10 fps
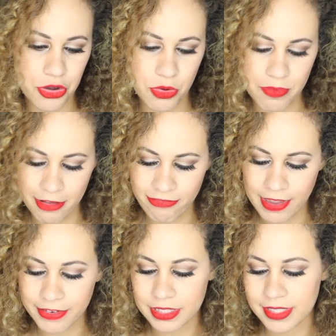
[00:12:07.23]
So my
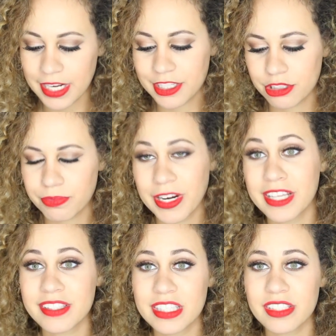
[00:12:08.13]
favorite setting
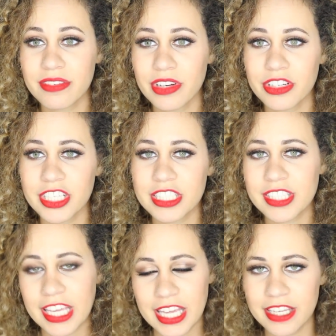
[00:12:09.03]
spray, since I've already
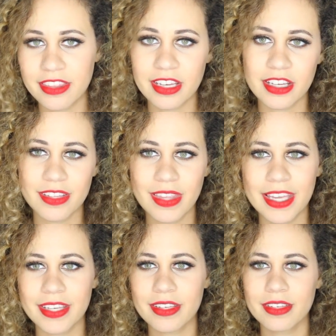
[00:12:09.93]
did the
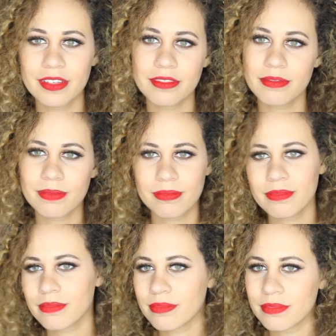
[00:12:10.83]
like
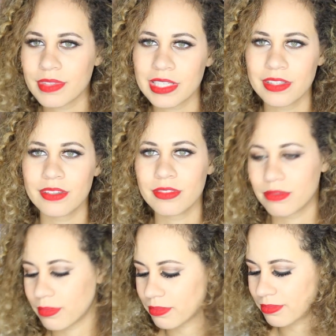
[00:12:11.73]
since